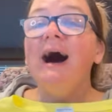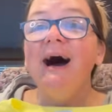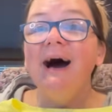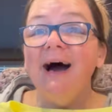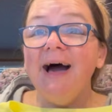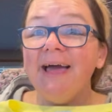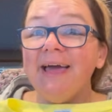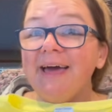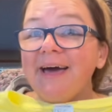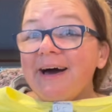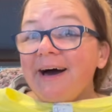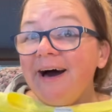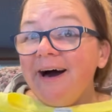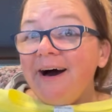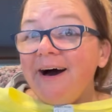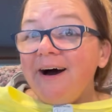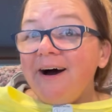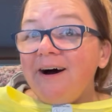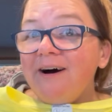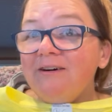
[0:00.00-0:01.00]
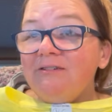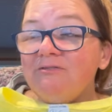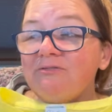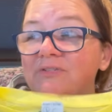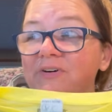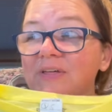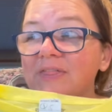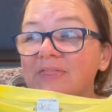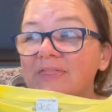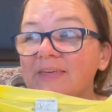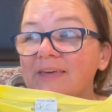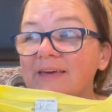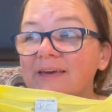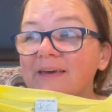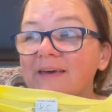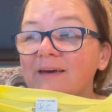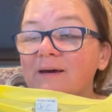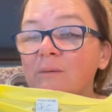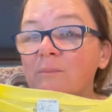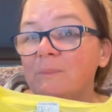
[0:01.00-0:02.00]
I have
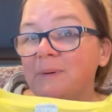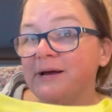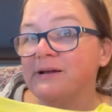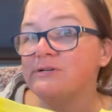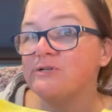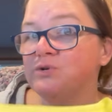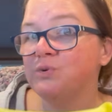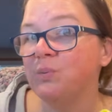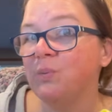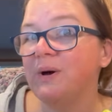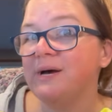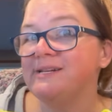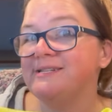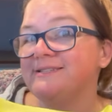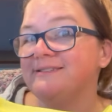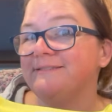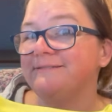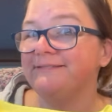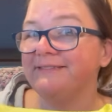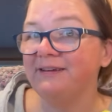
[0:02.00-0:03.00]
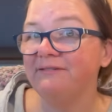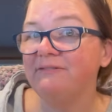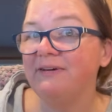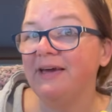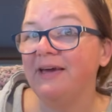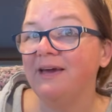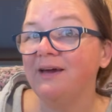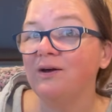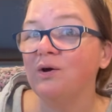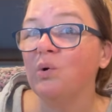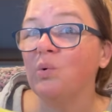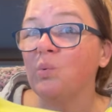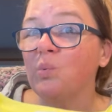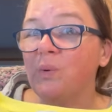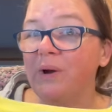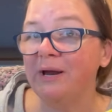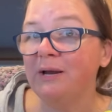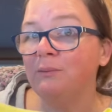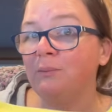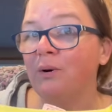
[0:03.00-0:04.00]
the Big Twist Living
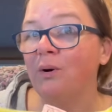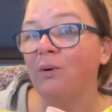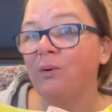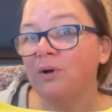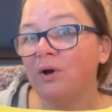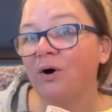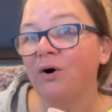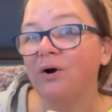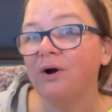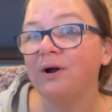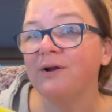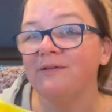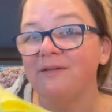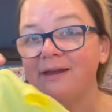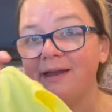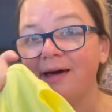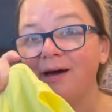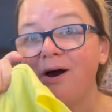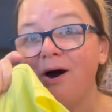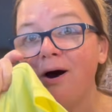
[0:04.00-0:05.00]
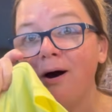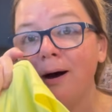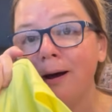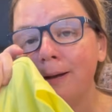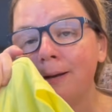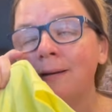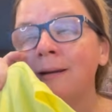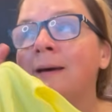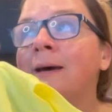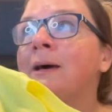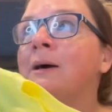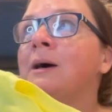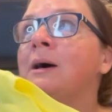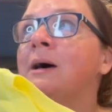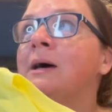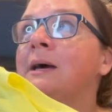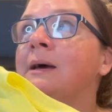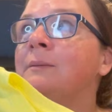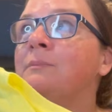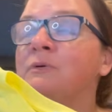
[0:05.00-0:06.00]
rainbow yarn that I got
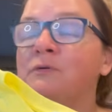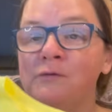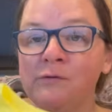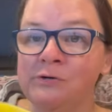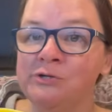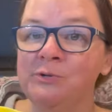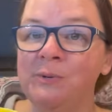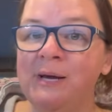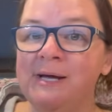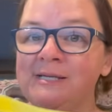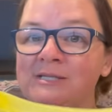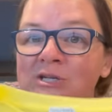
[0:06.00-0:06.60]
before Joann's